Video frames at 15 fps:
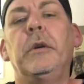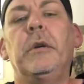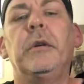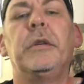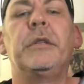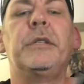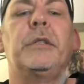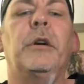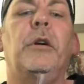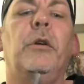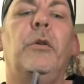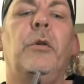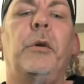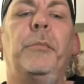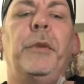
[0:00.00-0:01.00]

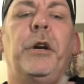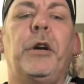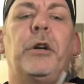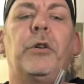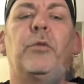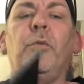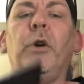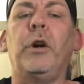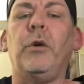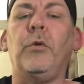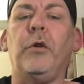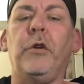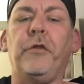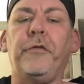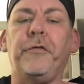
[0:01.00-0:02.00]
So, American
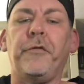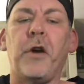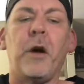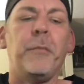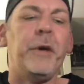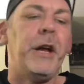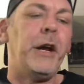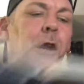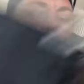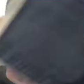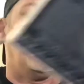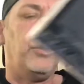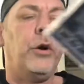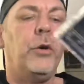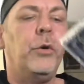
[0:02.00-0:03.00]
Werewolf from
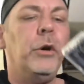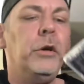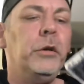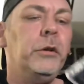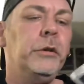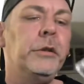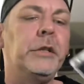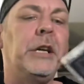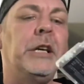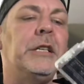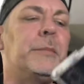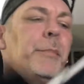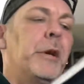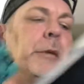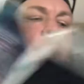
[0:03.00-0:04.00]
Arrow. Nice
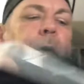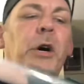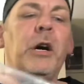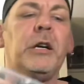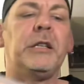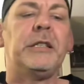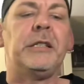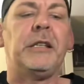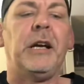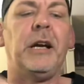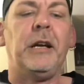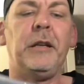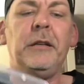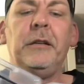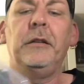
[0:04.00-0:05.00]
big box
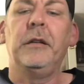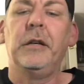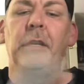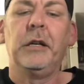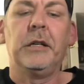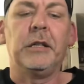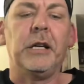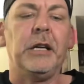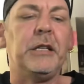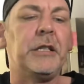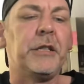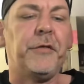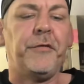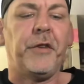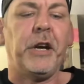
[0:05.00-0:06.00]
set. Nice
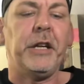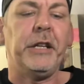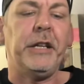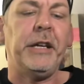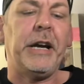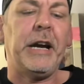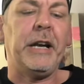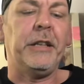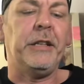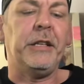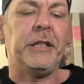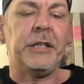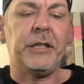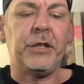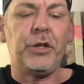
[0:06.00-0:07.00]
to finally add
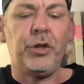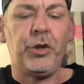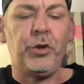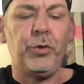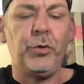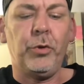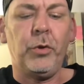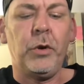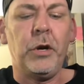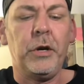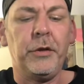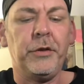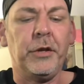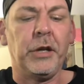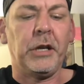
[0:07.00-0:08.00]
this to
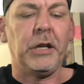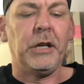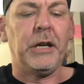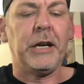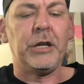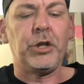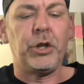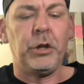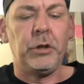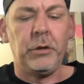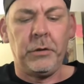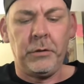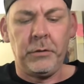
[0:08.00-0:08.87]
the collection.